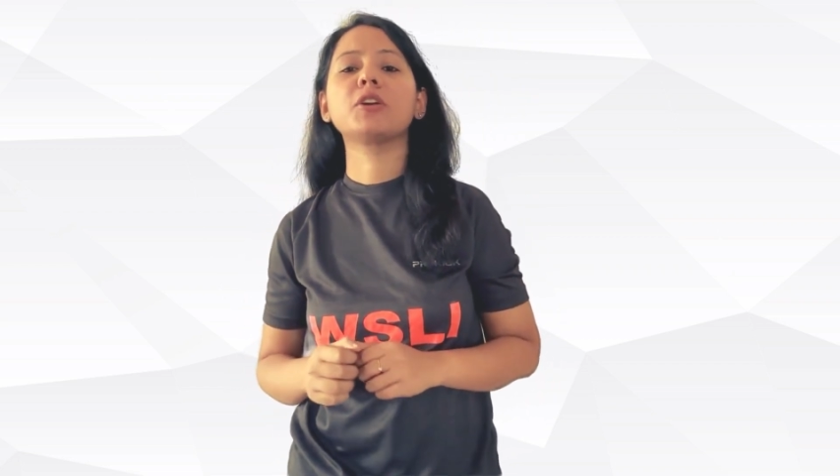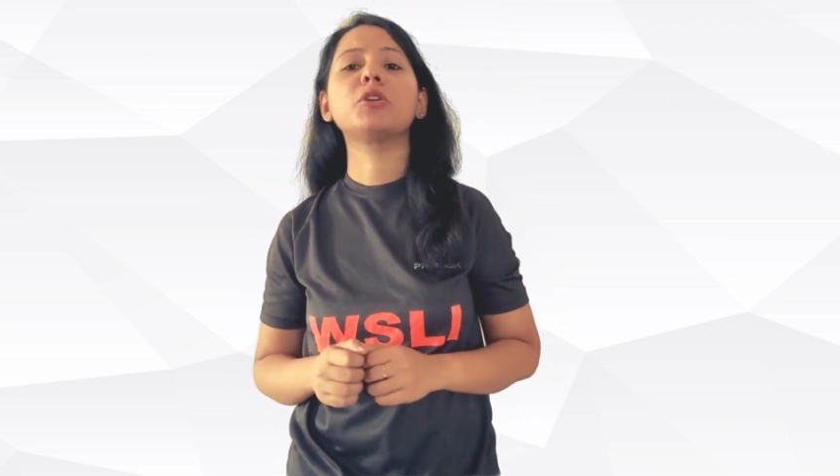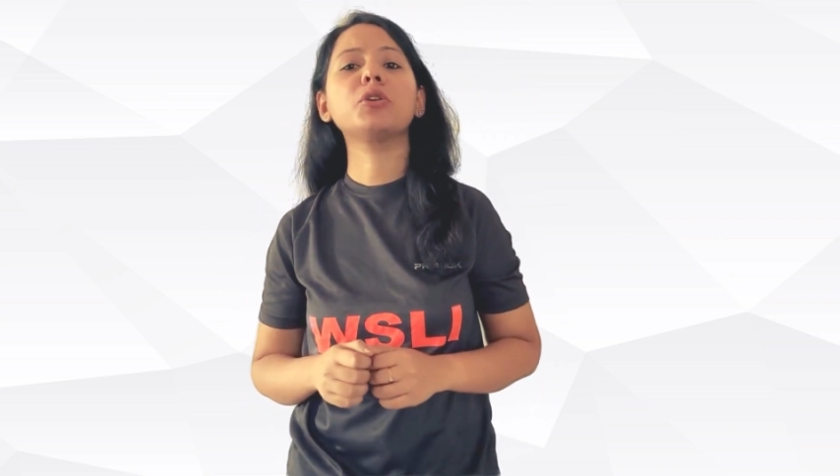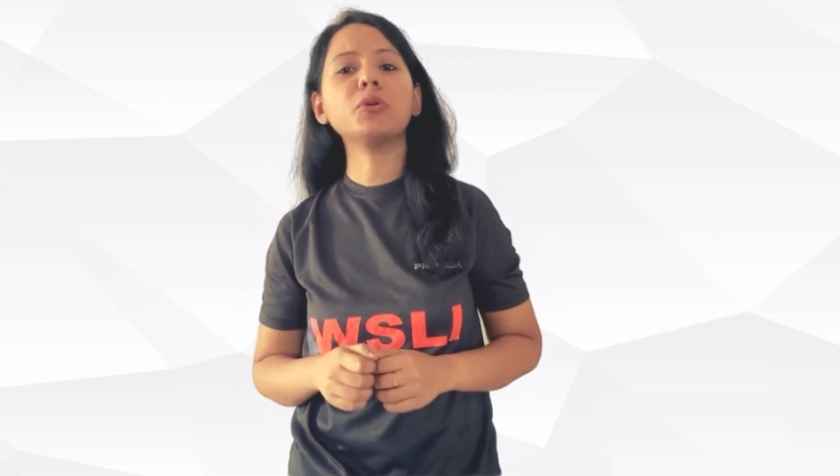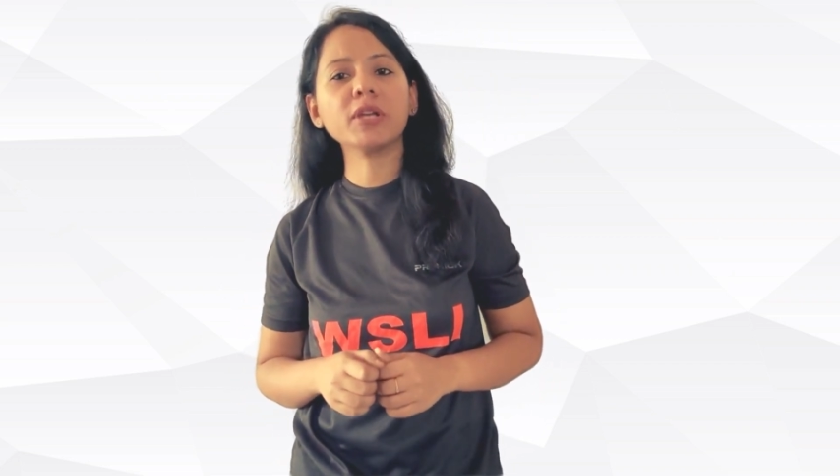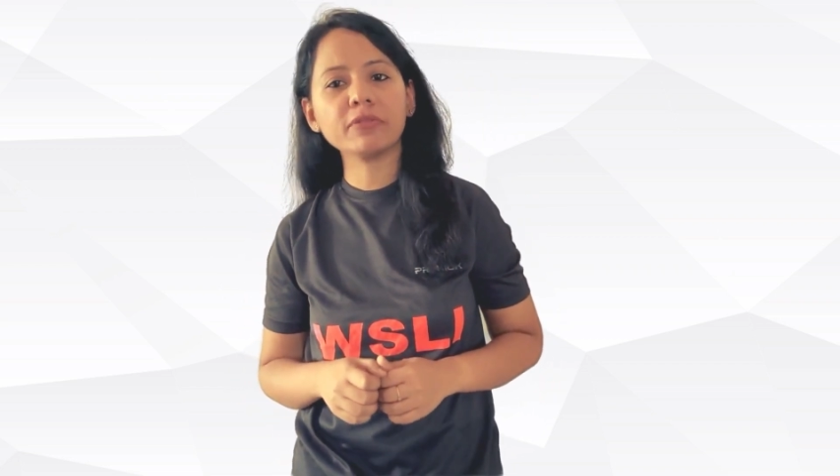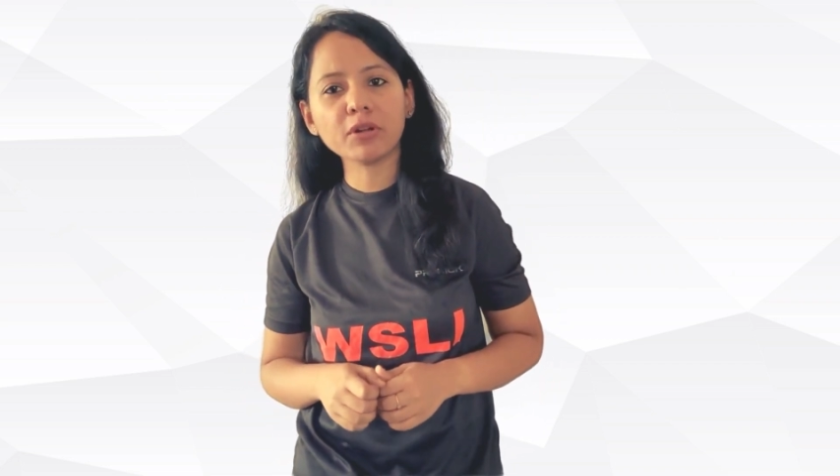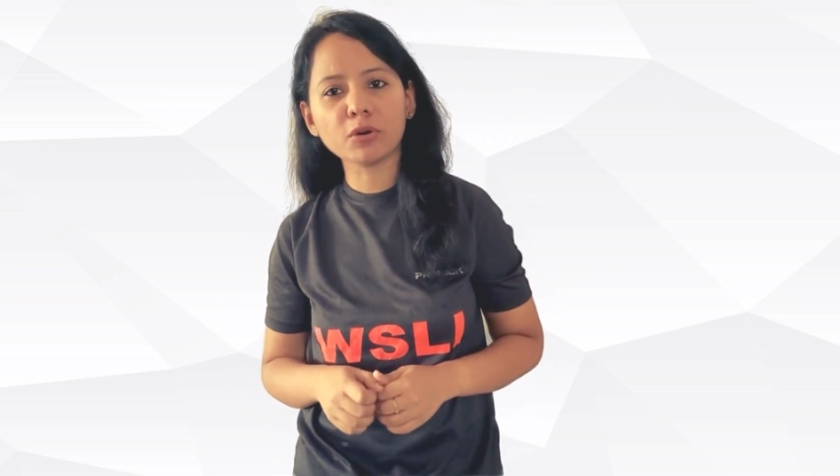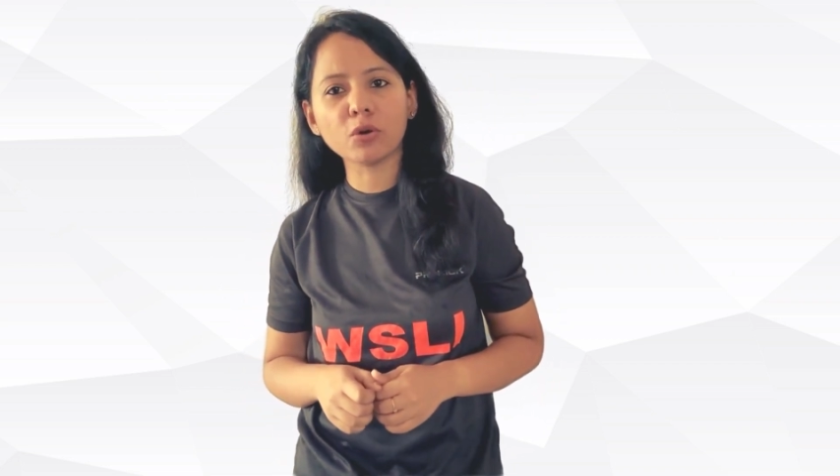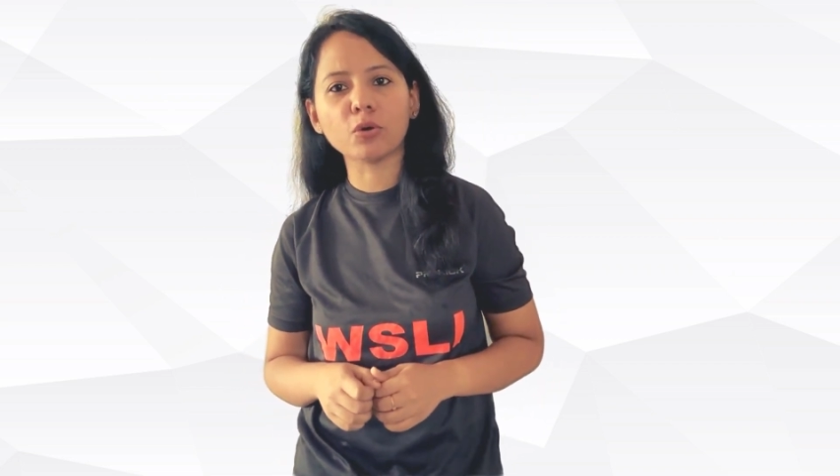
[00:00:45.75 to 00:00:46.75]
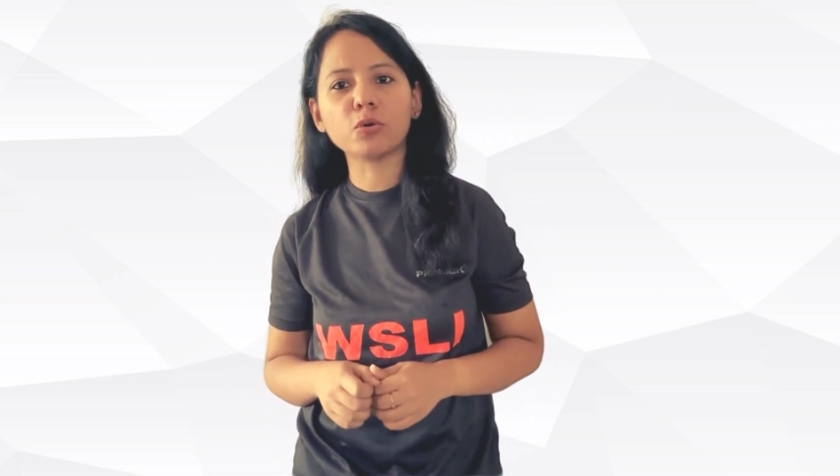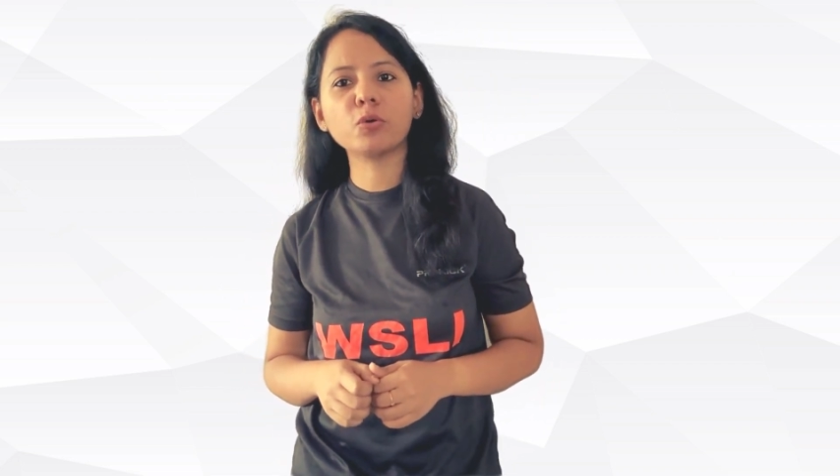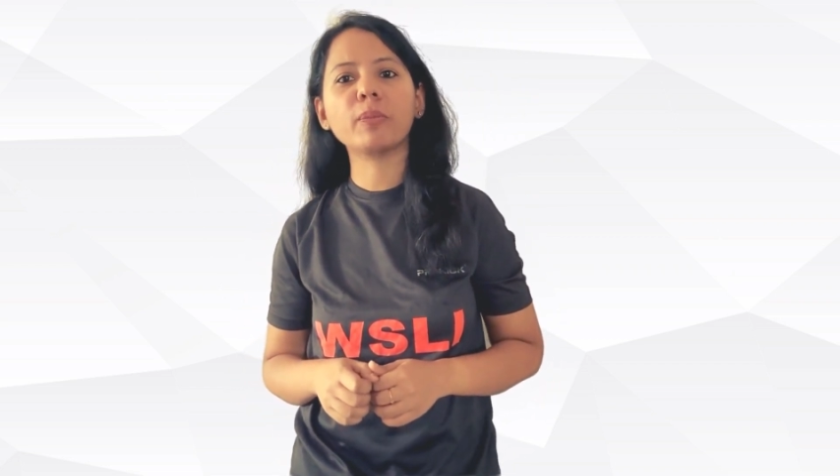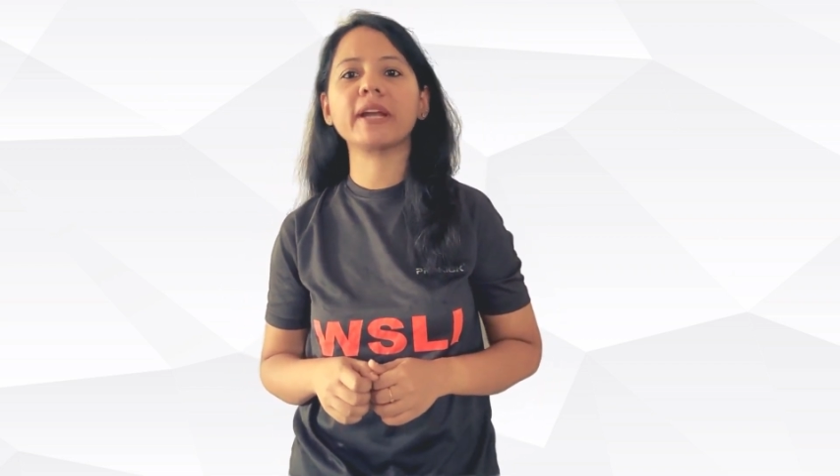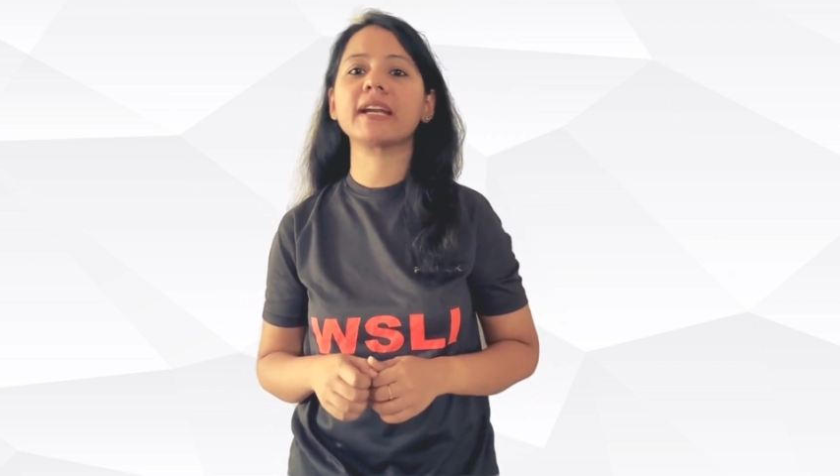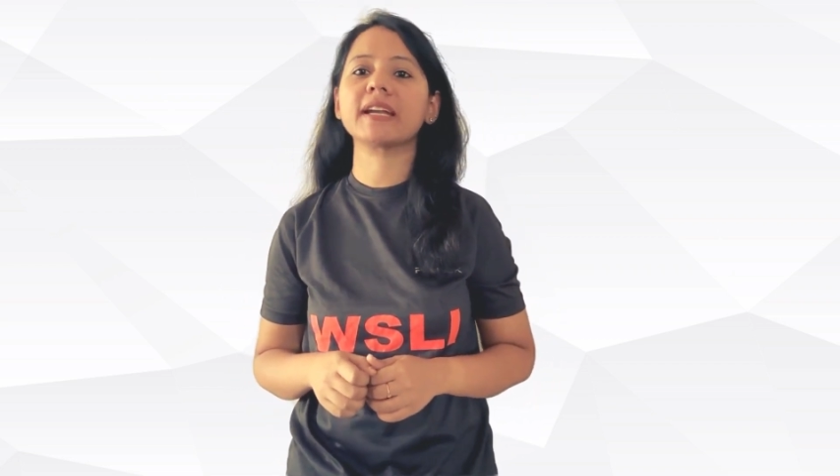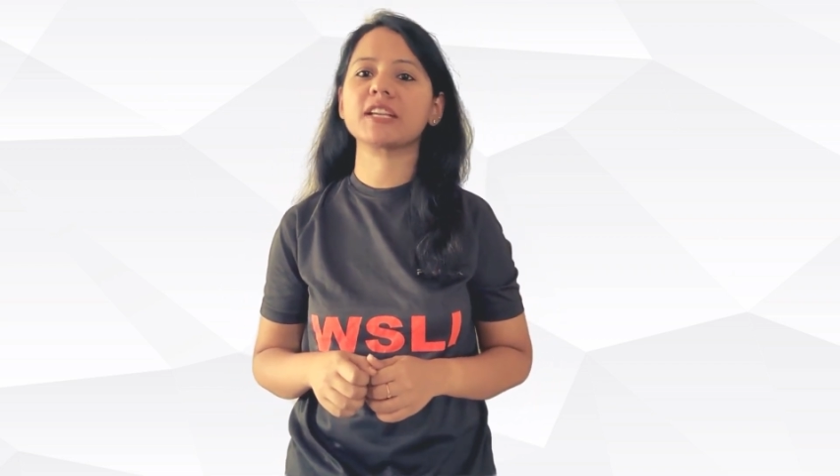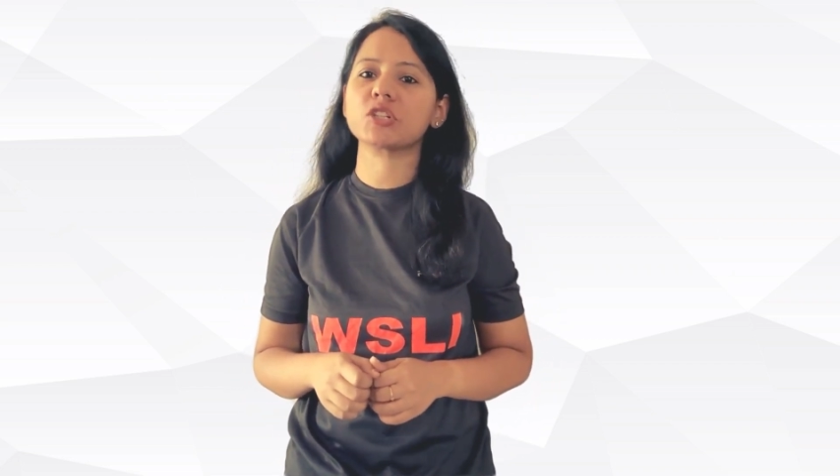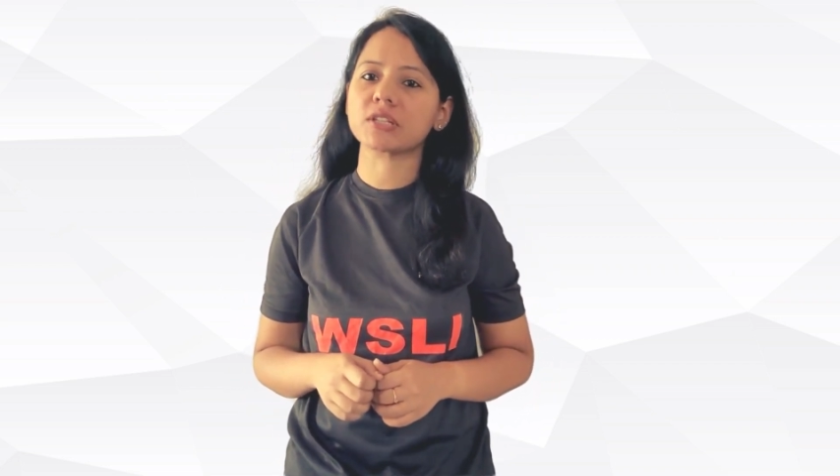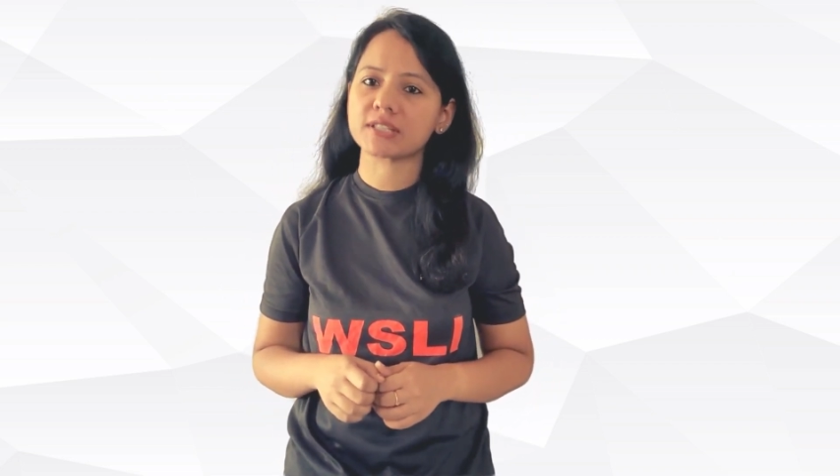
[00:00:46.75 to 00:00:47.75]
do you even know who patent
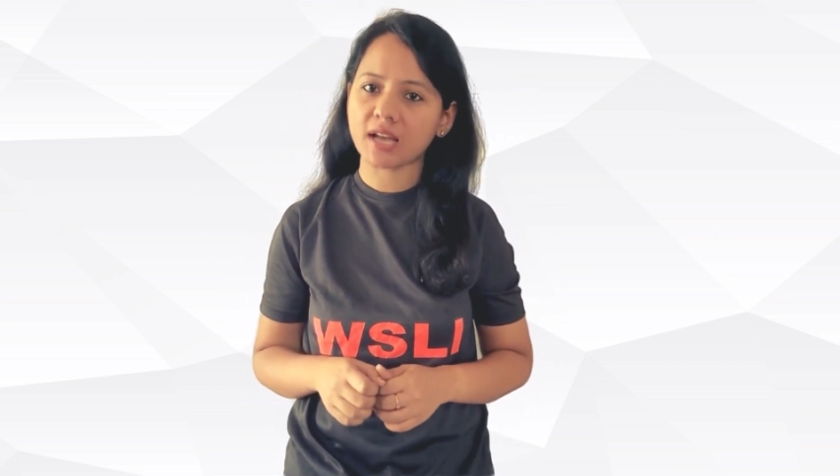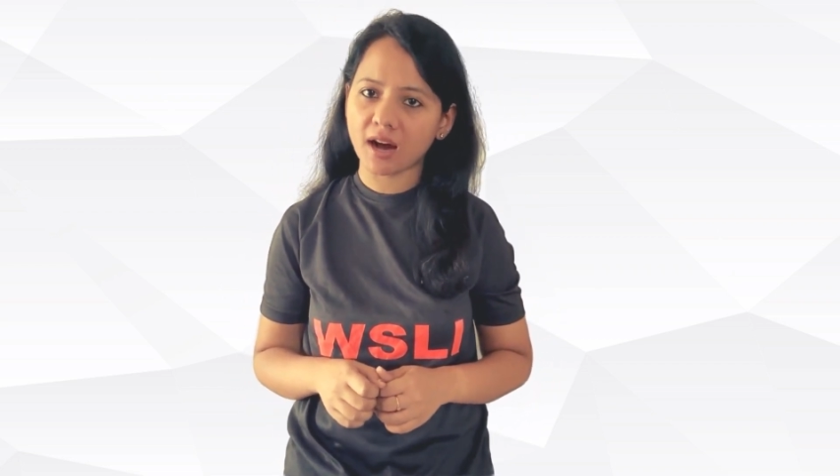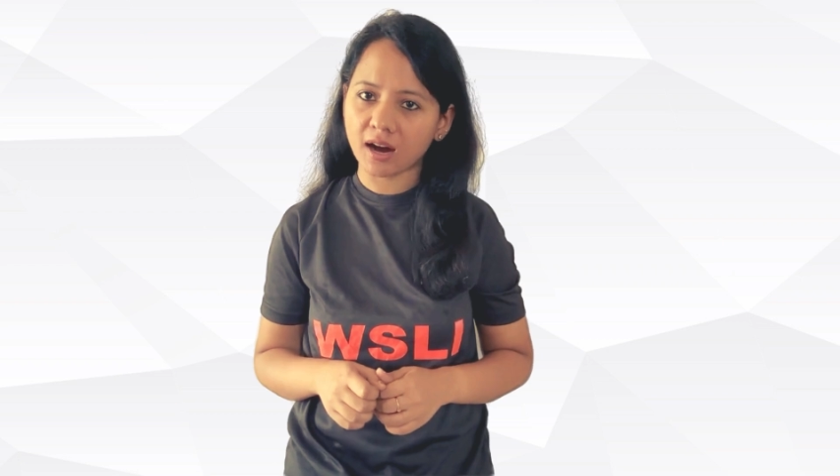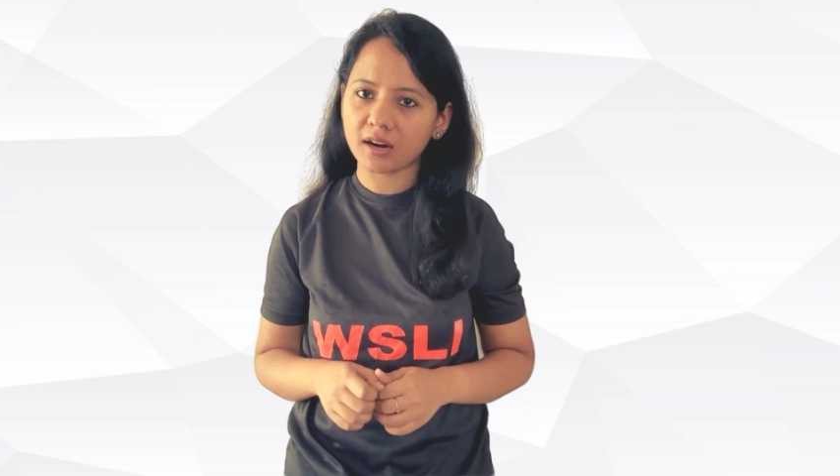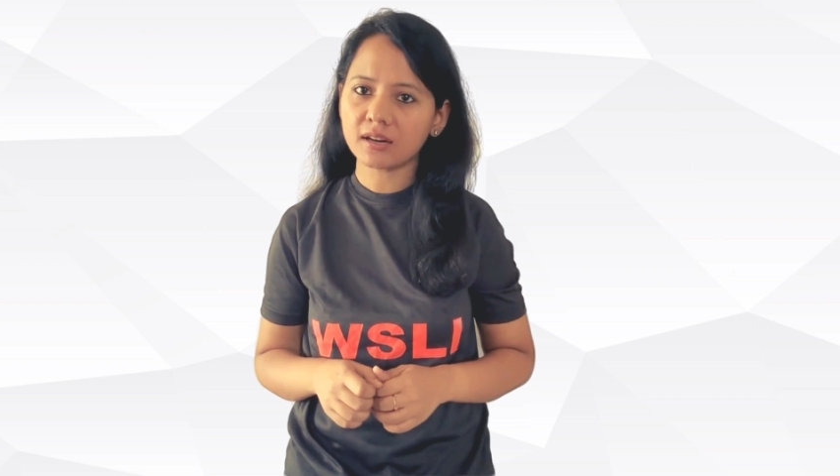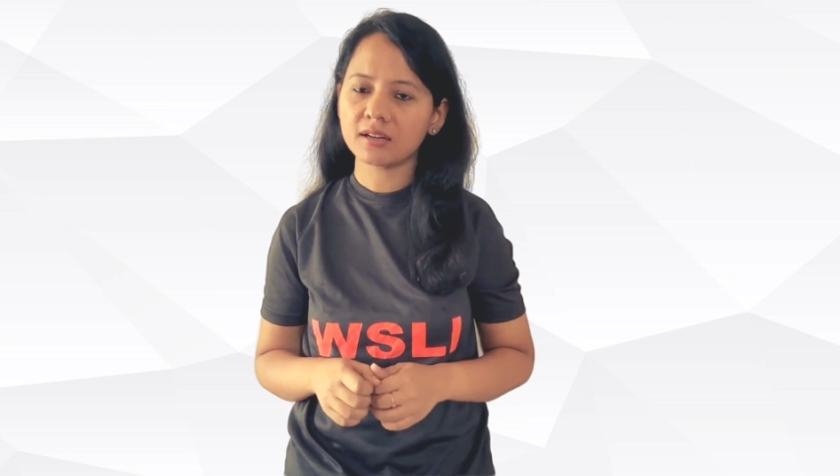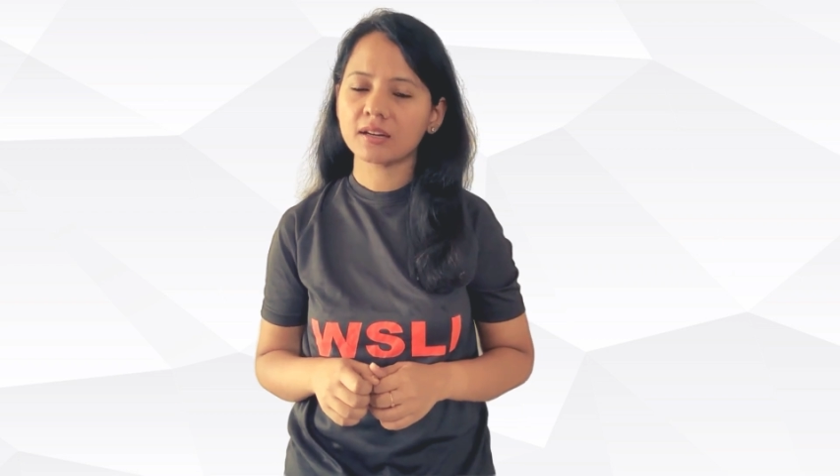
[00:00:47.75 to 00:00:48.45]
agents are?